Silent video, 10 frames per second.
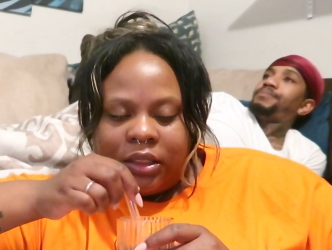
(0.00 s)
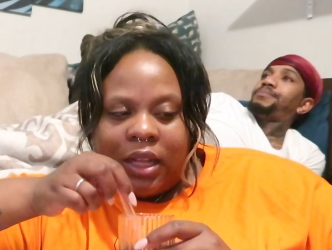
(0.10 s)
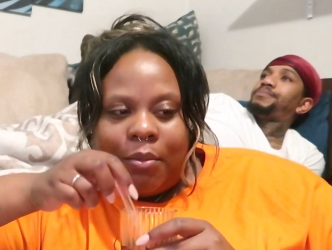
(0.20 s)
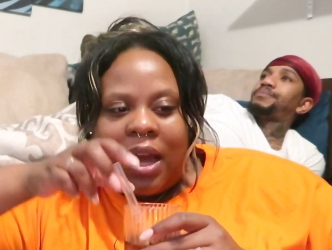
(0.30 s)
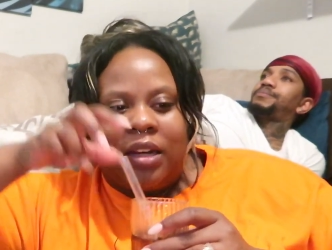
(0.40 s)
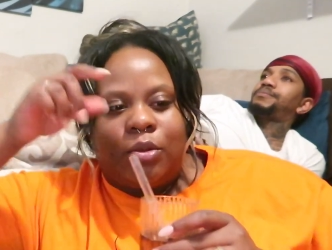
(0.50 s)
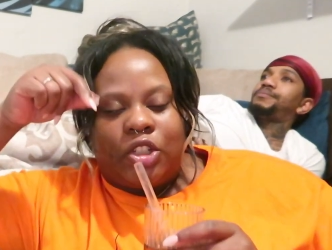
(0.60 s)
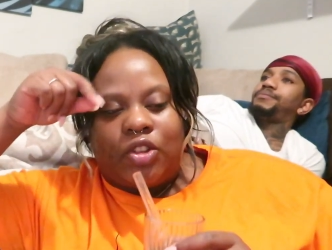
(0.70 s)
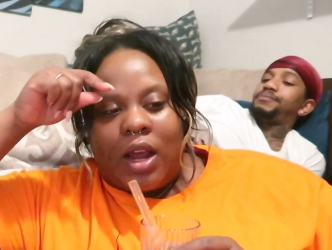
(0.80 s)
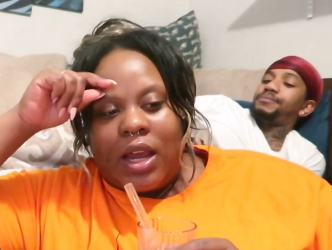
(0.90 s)
Speaker 1: Somebody
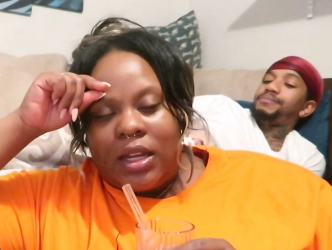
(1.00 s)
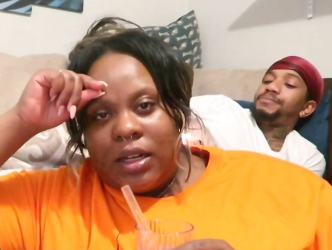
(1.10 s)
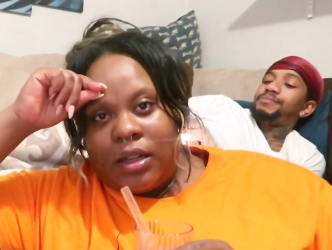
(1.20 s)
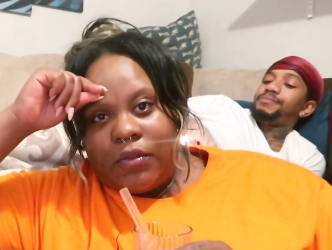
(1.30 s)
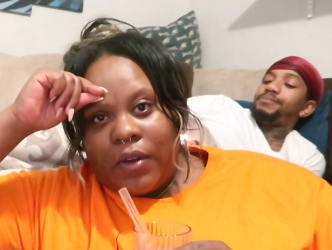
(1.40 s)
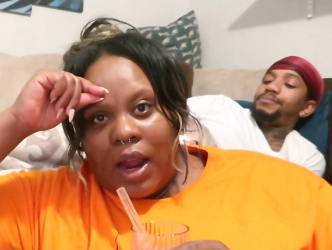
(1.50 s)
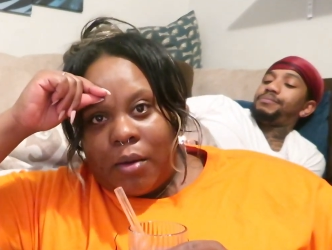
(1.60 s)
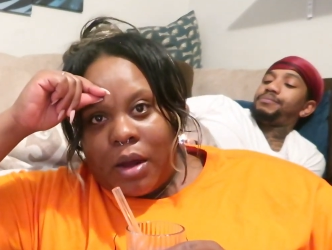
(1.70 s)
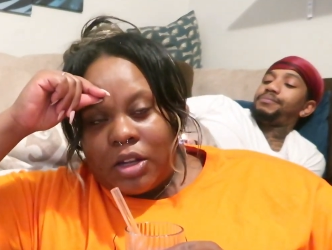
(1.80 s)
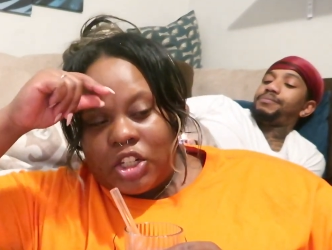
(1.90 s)
was trying the
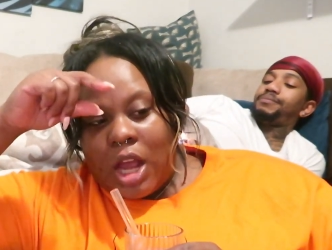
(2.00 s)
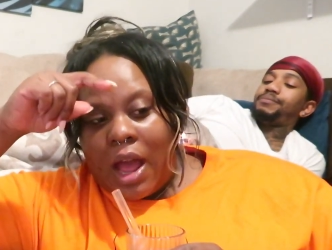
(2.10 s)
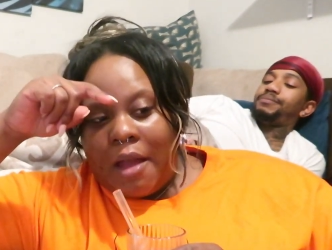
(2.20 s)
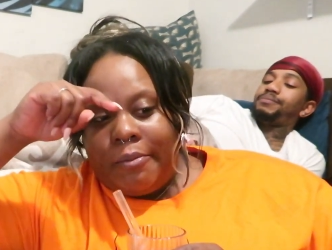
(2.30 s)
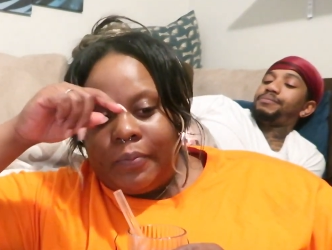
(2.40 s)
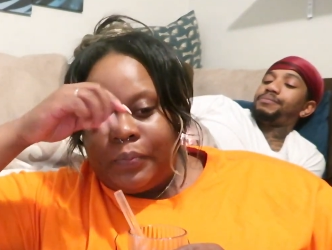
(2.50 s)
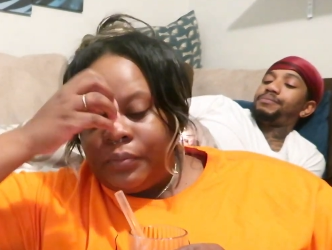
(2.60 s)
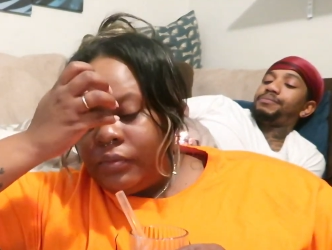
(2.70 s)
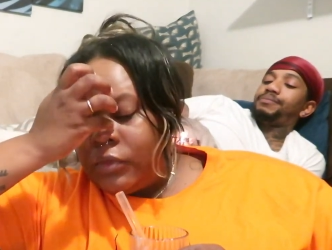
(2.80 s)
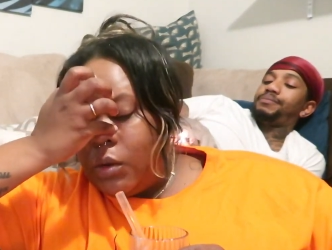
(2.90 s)
fireball shot
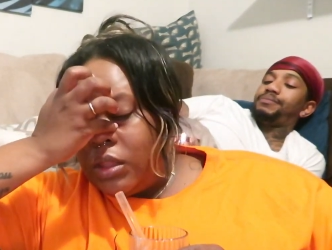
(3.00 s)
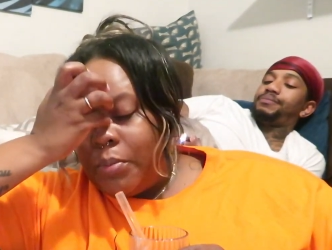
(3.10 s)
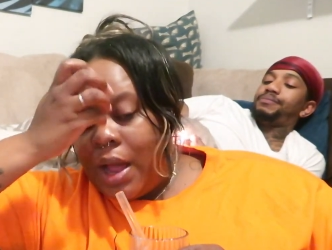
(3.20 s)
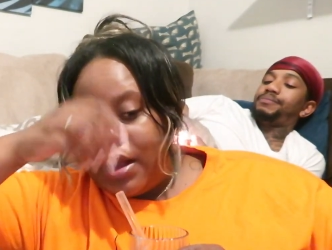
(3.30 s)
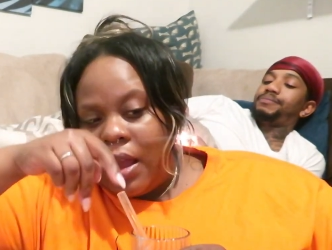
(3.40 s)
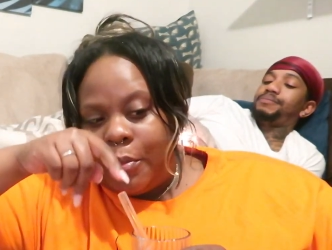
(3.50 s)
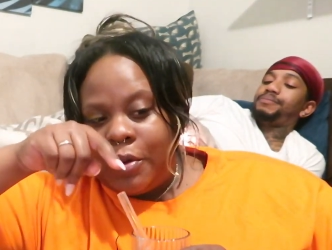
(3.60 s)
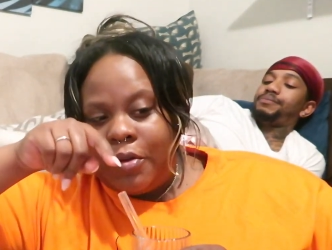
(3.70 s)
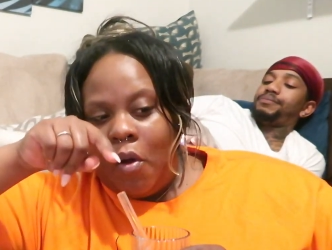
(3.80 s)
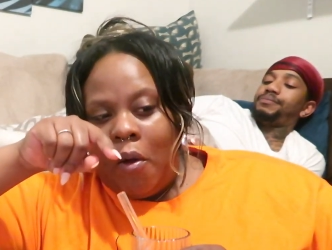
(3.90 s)
with the
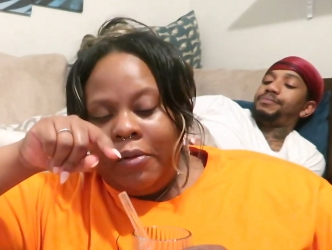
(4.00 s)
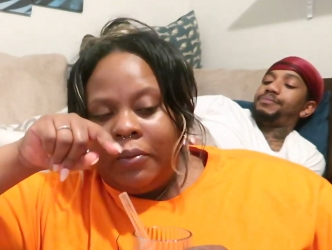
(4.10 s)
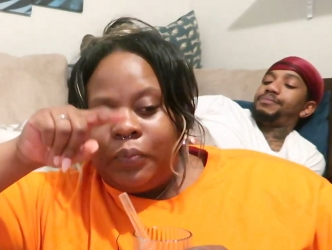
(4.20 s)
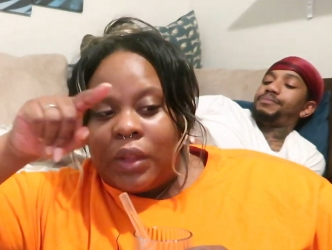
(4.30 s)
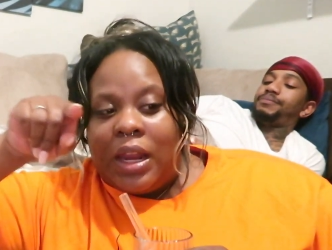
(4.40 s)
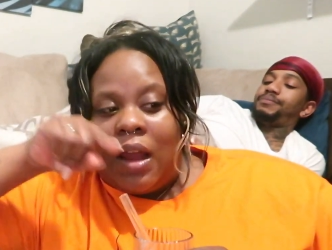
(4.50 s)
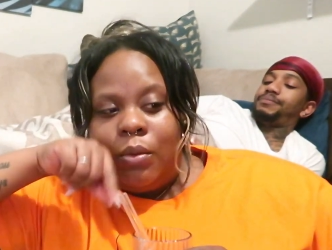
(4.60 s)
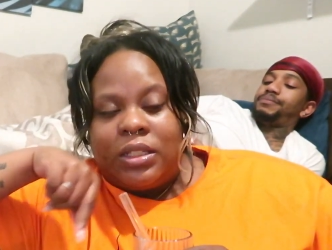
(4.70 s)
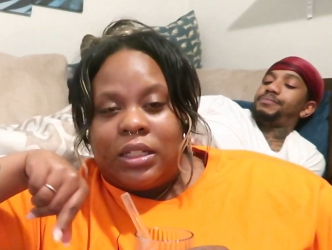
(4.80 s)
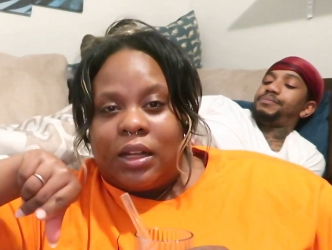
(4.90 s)
pineapple and I
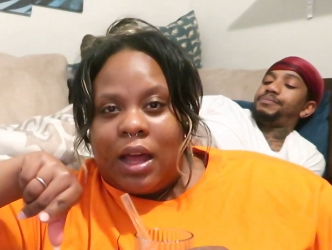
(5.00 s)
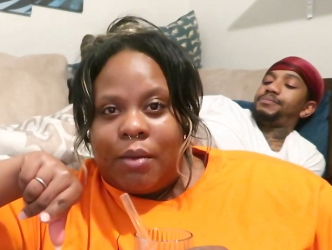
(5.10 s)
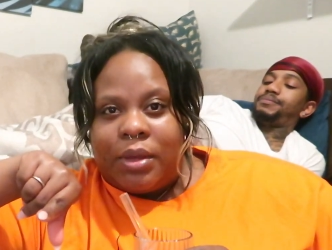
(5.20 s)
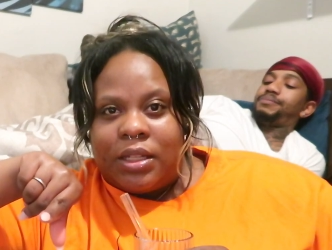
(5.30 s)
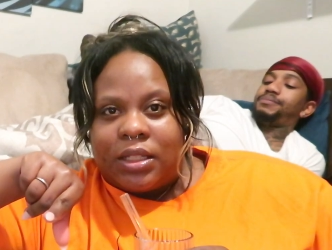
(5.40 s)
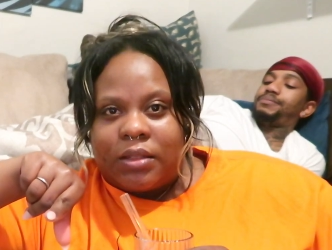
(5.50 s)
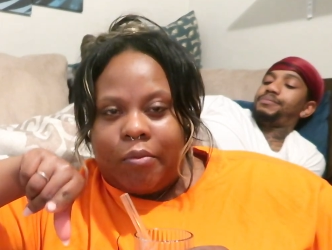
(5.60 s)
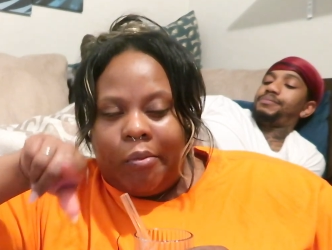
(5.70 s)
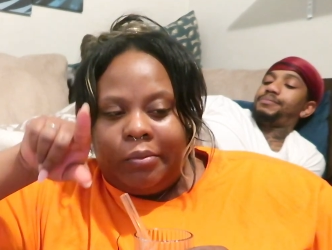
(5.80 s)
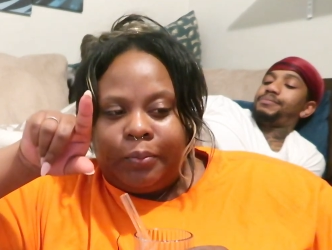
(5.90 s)
went to the comments
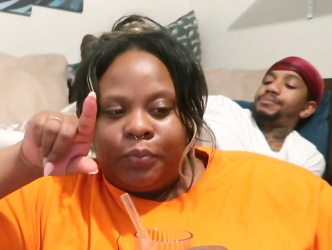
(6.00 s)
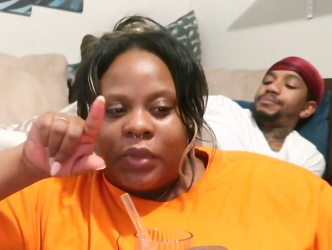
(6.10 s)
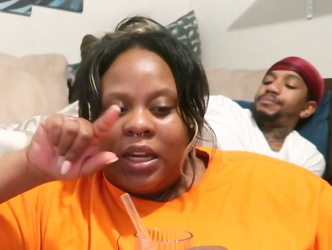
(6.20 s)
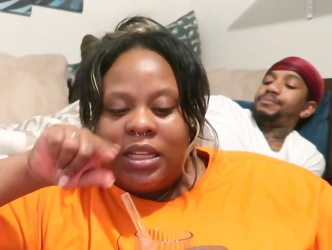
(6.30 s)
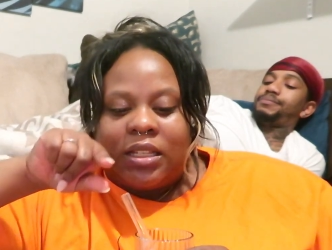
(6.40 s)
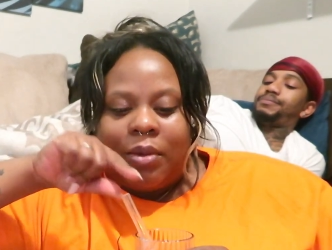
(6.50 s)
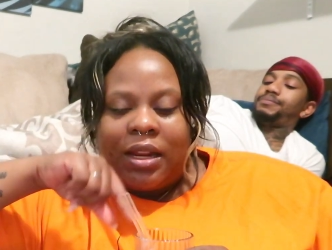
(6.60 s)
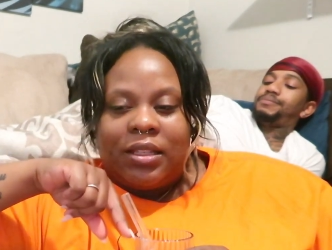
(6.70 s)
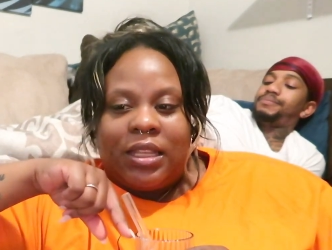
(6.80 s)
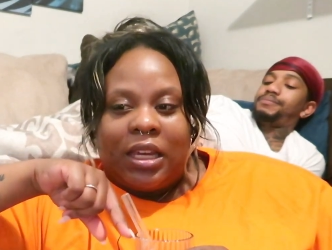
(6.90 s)
and then
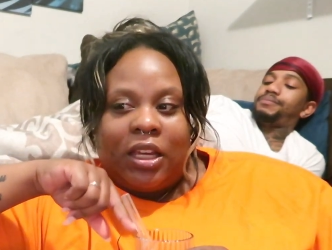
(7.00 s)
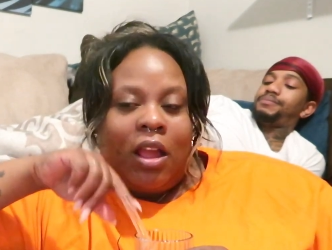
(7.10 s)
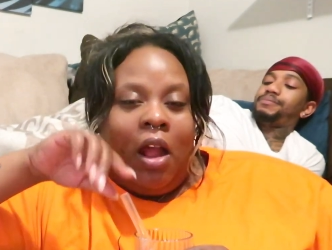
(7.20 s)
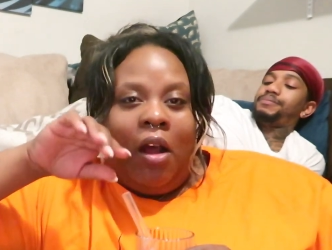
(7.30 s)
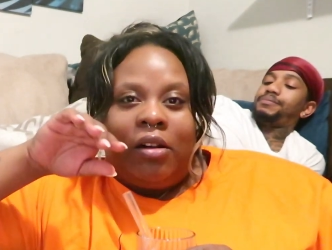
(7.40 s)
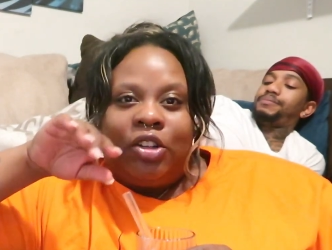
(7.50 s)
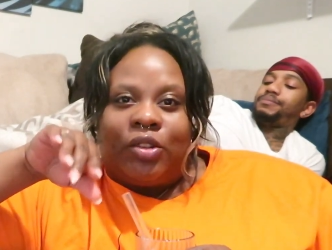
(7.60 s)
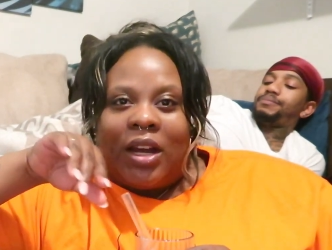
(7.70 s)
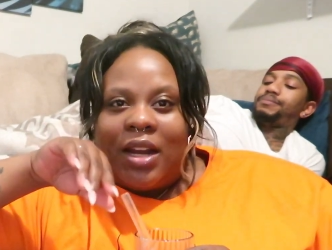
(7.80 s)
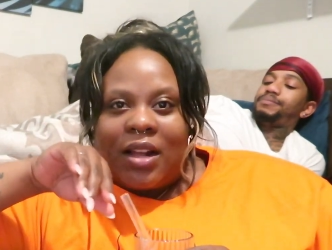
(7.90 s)
somebody said,
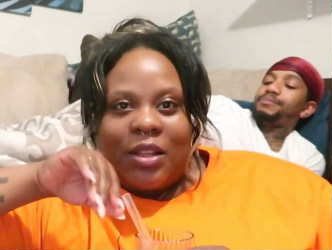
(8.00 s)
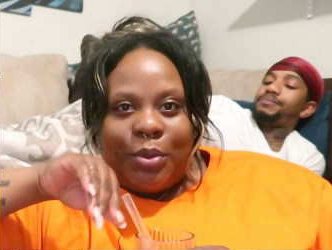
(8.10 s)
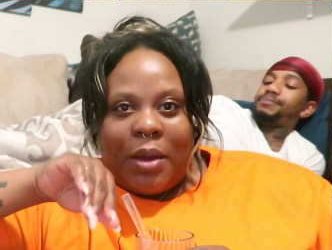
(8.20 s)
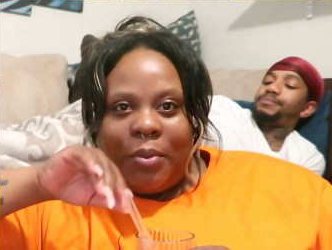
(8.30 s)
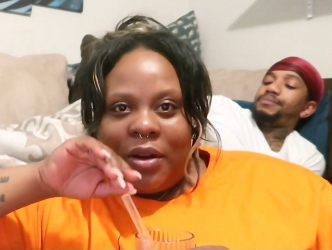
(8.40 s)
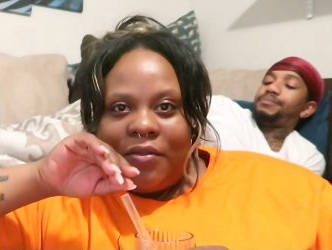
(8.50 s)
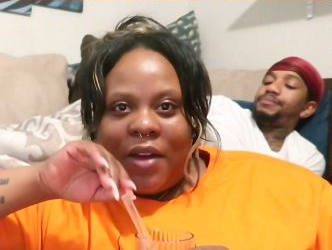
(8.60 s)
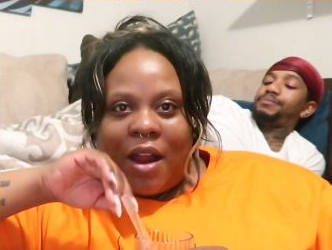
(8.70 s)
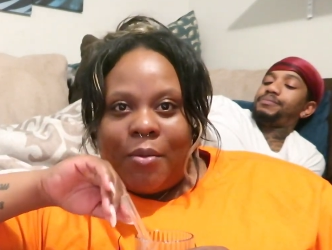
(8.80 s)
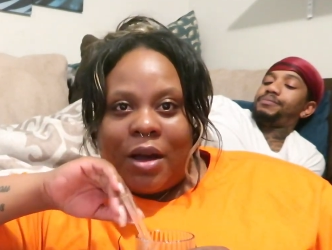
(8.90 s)
try Dr. Pepper and
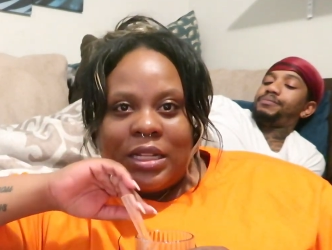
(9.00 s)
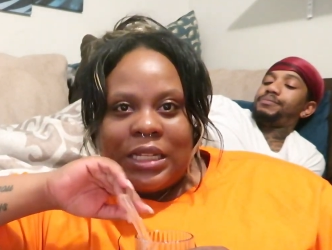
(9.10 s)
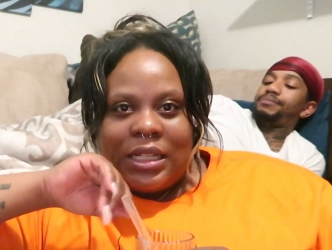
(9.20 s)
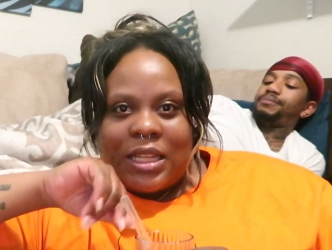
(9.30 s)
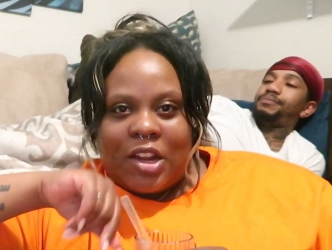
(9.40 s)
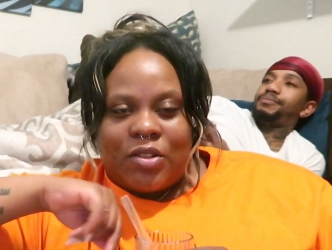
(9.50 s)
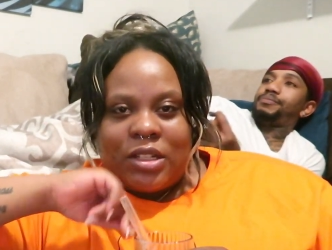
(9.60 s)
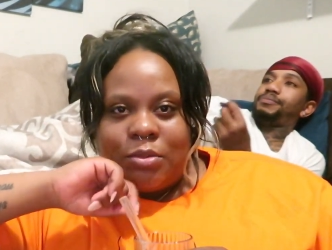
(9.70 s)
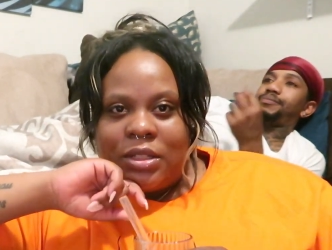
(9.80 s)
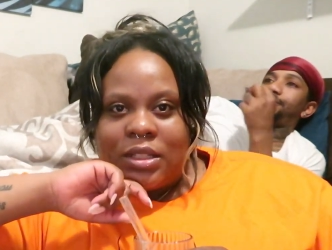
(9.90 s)
Fireball. It tastes like
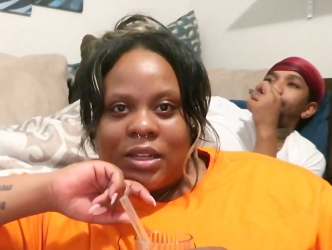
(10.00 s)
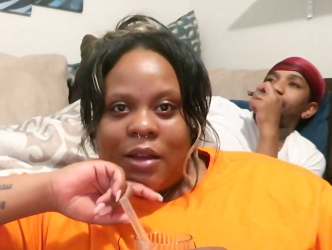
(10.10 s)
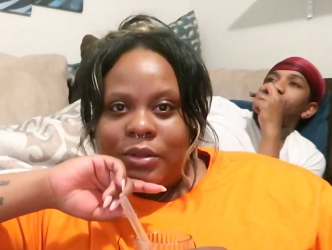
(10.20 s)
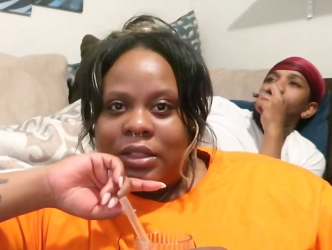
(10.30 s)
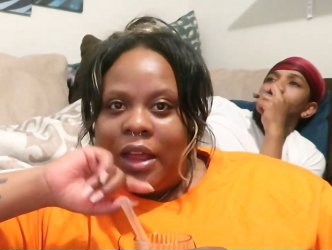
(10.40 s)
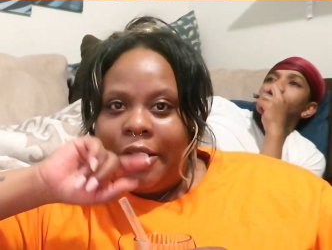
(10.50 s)
Christmas. And I was